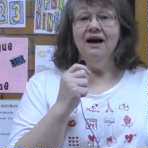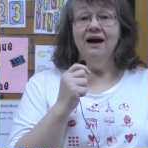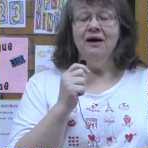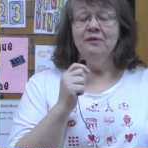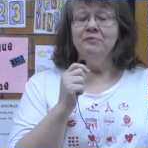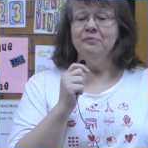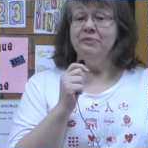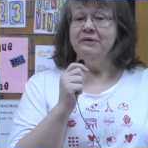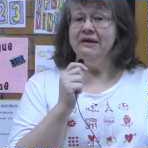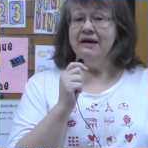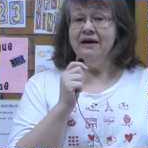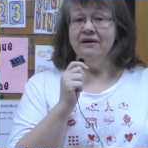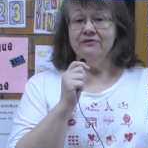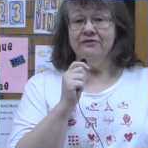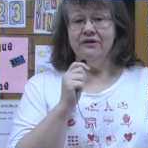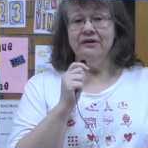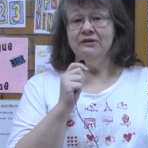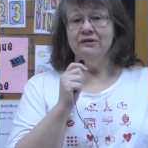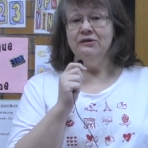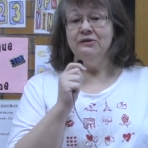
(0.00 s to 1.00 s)

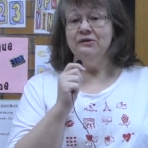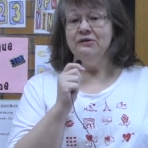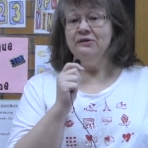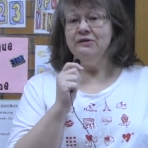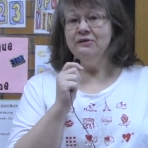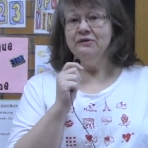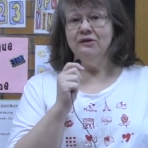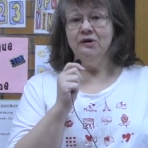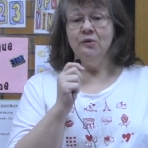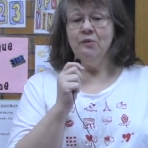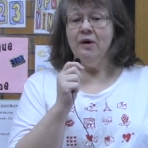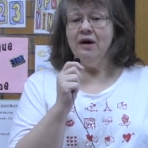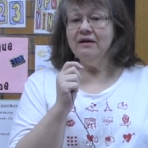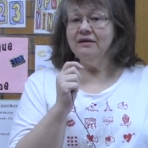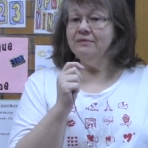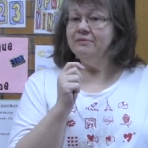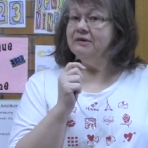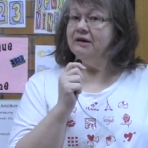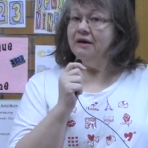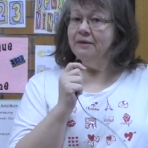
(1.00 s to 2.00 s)
Bienvenue. You're
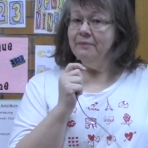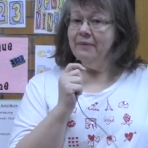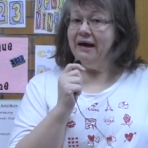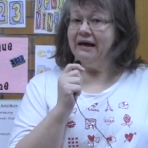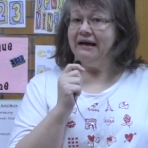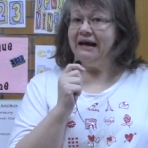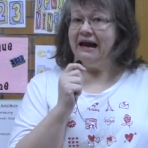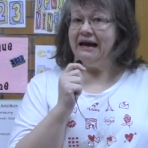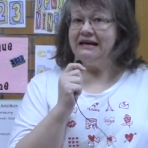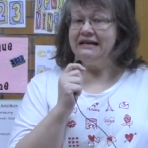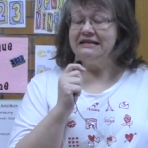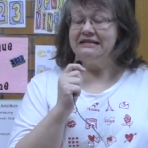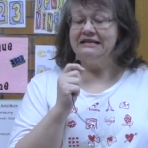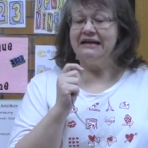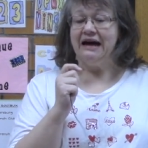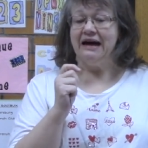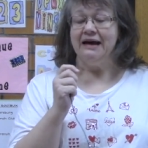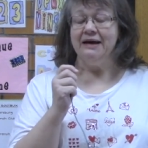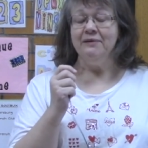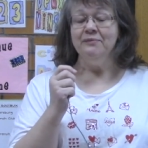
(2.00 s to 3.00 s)
welcome to come back
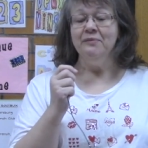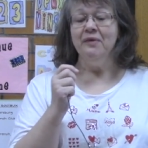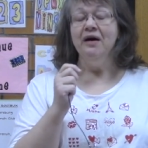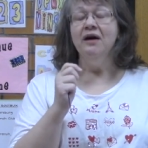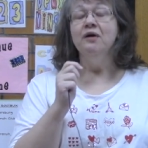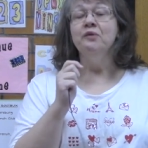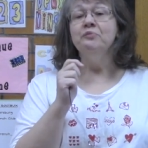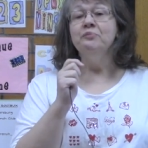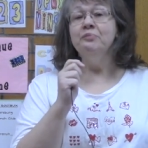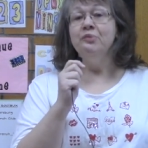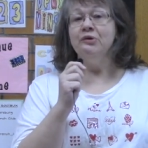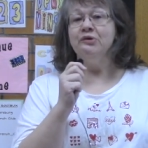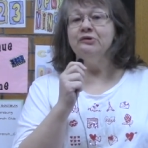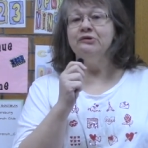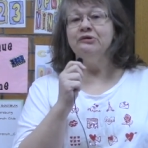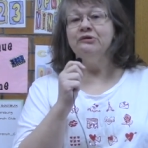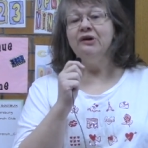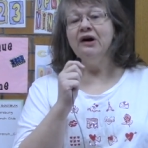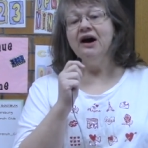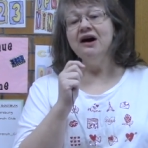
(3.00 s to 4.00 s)
anytime. Bon
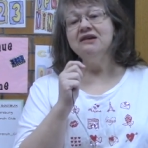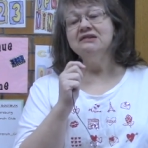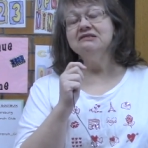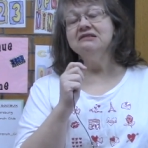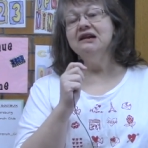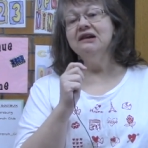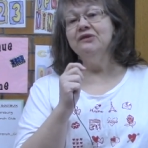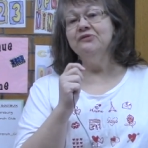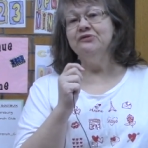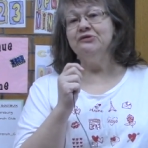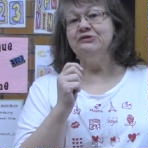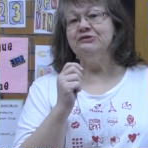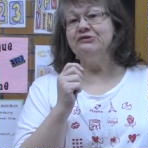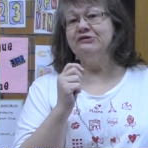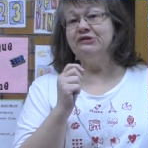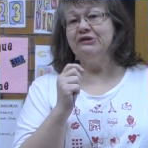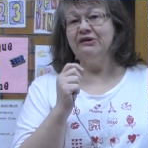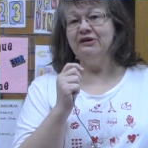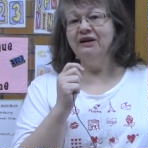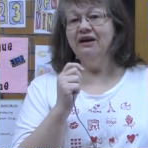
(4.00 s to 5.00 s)
courage dans le
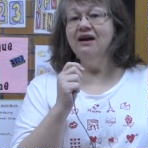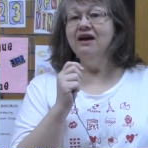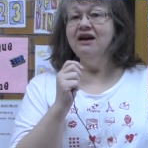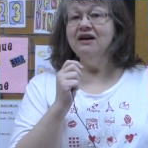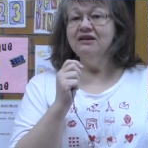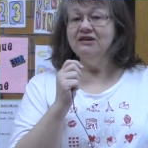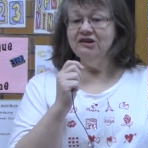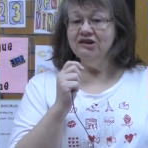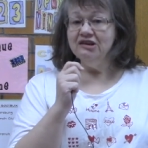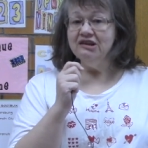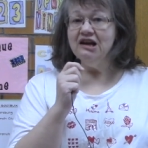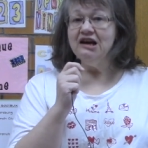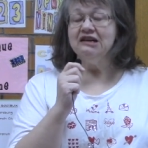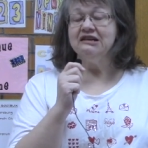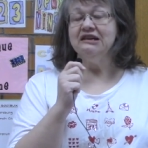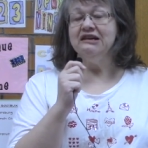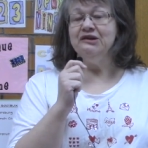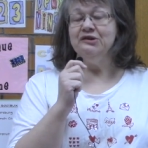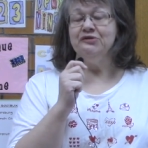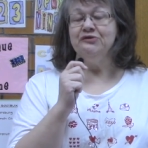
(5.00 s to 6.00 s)
futur. Good
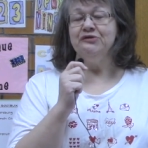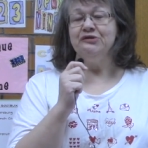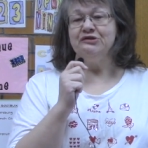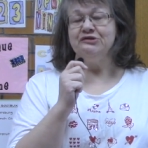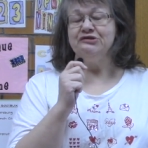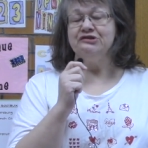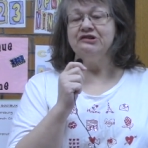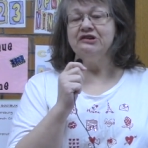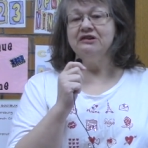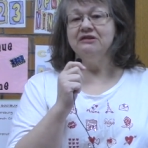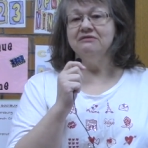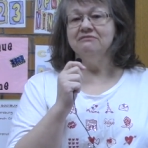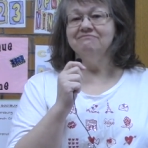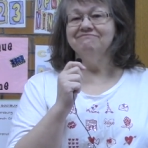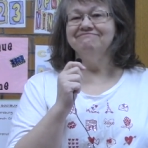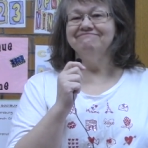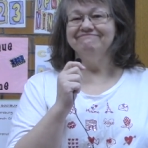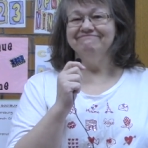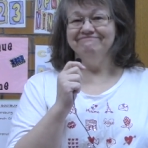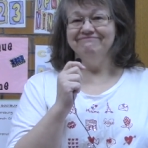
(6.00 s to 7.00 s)
luck in your future.
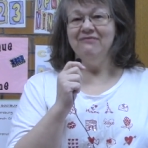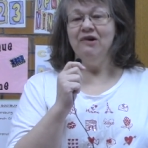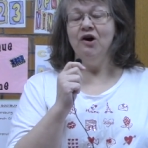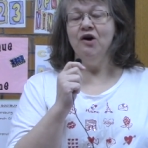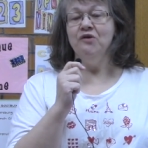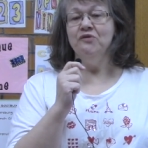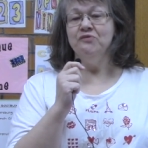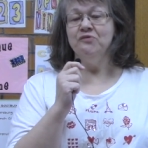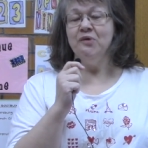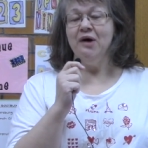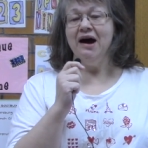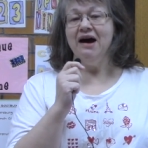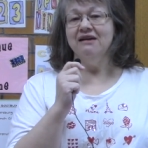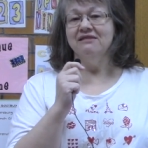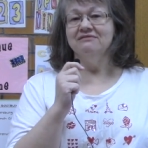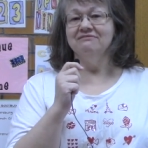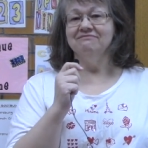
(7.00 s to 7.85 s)
Au revoir.